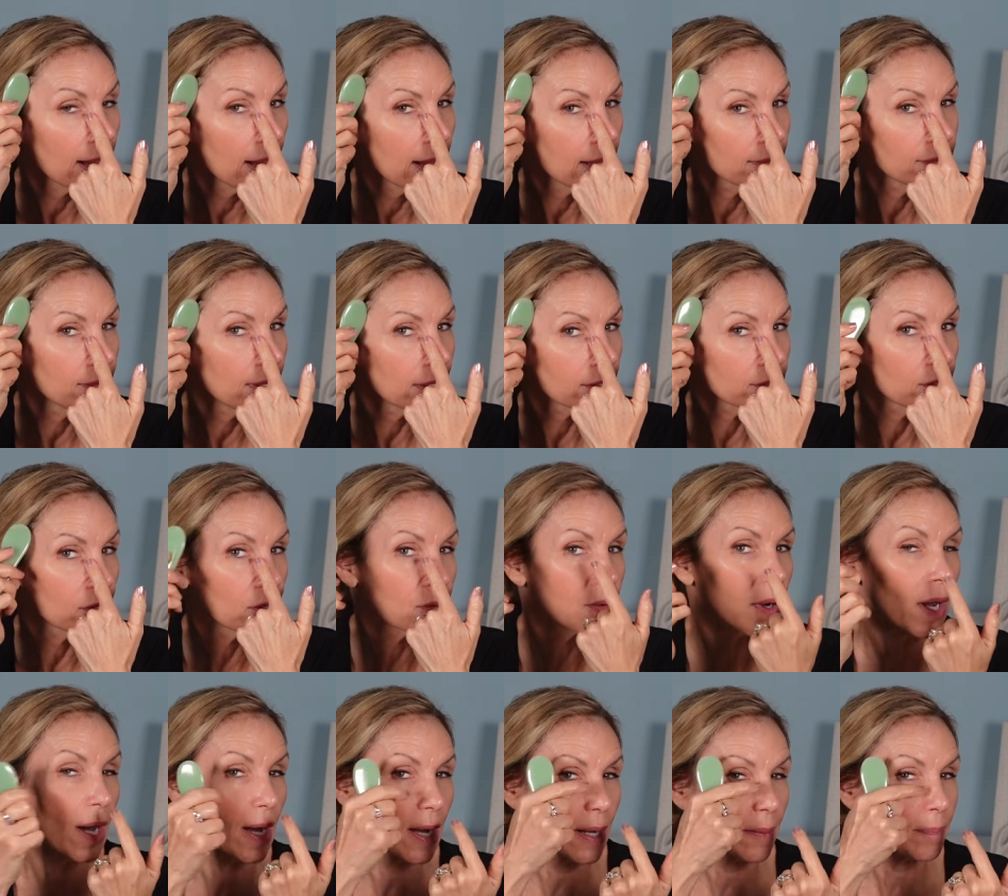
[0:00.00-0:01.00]
and then
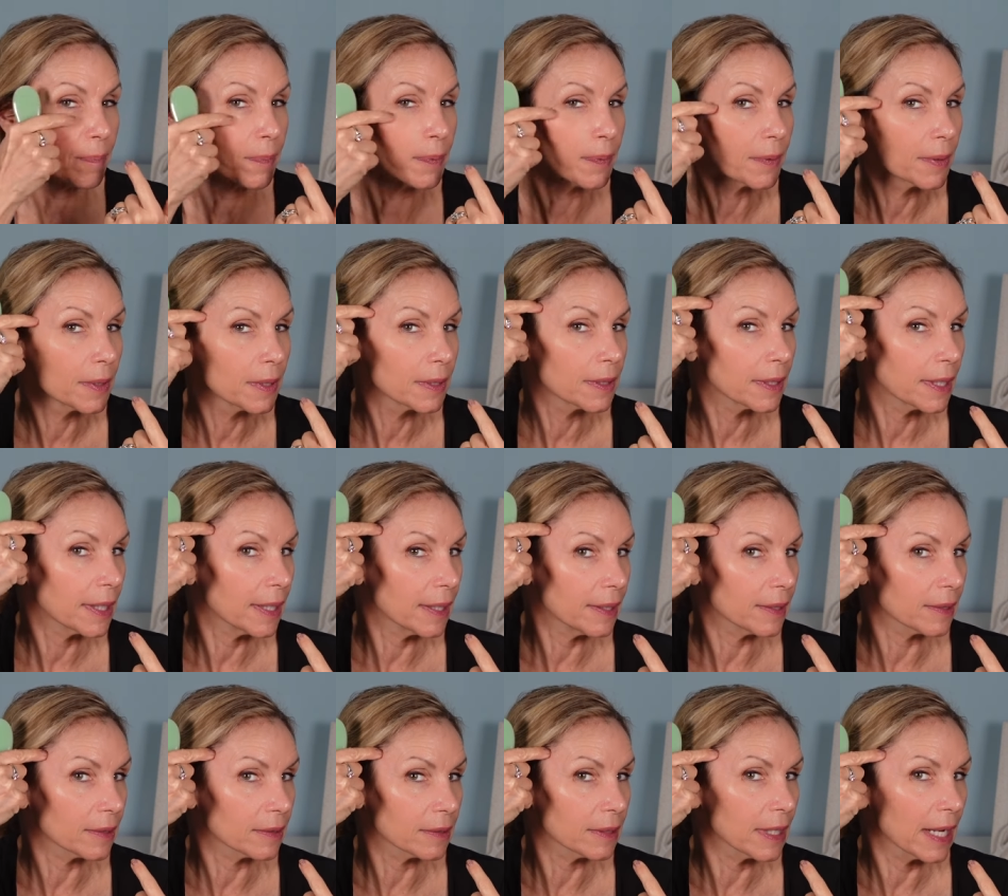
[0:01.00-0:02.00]
go up
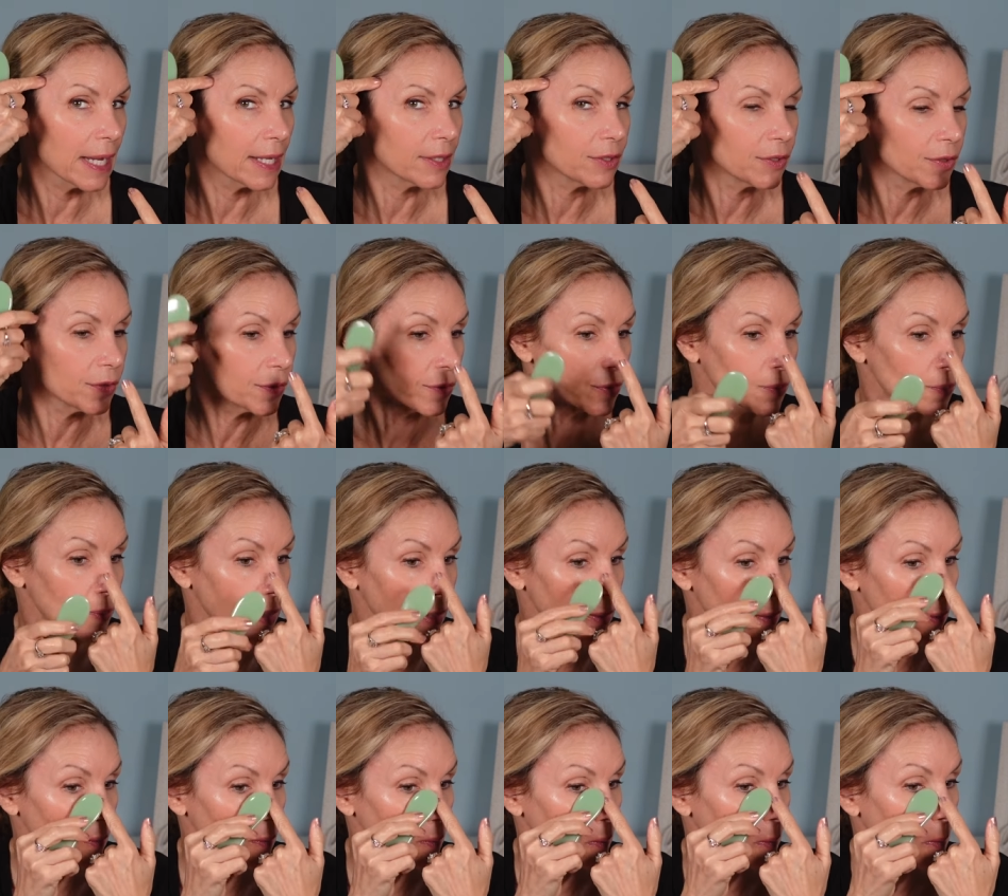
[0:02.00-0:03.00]
here and do your
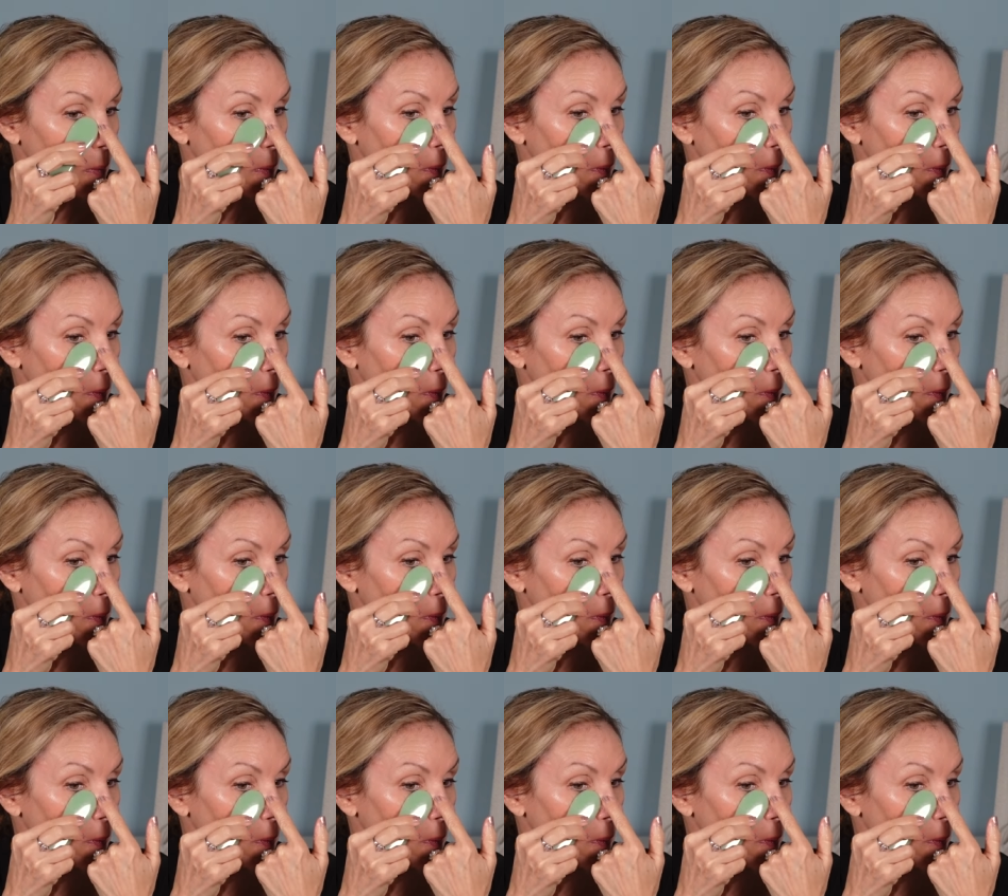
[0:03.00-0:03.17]
wiggle.